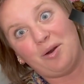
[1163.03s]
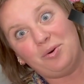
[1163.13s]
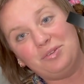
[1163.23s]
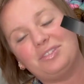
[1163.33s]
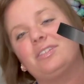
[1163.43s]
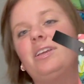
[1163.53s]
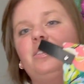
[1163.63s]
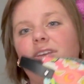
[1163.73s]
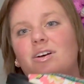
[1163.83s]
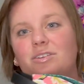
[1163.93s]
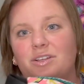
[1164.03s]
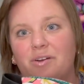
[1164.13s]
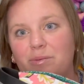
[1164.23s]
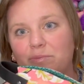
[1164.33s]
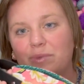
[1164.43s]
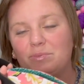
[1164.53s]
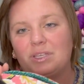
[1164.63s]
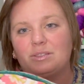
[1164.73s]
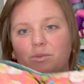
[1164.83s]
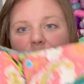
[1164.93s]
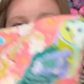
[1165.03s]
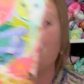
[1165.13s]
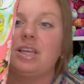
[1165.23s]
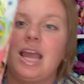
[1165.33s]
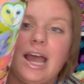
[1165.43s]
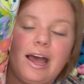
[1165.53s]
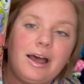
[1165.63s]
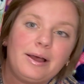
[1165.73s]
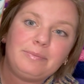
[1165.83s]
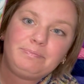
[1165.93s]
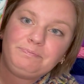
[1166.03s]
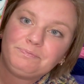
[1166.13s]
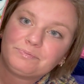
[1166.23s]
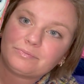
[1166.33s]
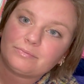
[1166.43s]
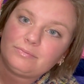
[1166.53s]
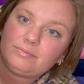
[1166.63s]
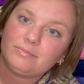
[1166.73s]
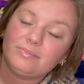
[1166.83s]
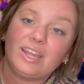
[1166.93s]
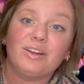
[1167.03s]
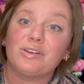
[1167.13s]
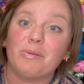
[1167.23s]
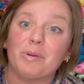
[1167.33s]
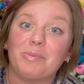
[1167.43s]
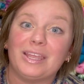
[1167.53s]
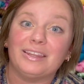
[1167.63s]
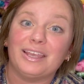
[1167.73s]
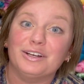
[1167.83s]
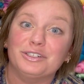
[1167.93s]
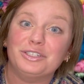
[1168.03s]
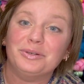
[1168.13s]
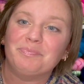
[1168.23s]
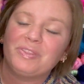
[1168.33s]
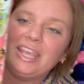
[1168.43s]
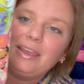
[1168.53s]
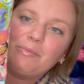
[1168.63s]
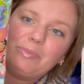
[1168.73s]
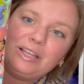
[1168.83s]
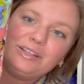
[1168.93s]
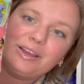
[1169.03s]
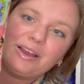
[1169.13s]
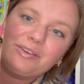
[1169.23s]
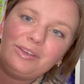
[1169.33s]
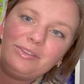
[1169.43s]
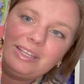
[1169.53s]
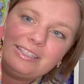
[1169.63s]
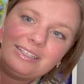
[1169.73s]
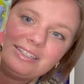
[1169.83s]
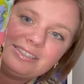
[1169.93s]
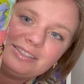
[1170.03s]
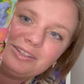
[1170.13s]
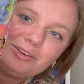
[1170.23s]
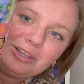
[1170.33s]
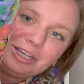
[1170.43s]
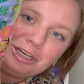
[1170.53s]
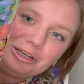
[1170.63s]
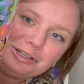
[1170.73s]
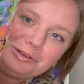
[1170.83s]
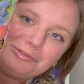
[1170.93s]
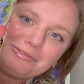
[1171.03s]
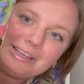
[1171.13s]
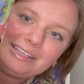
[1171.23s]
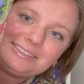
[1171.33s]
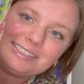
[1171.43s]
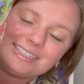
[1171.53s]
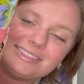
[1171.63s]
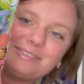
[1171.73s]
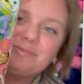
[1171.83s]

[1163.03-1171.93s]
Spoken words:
owls, because y'all know I'm obsessed with birds. That'll come up again later too. But look how cute this is. Look at their little faces.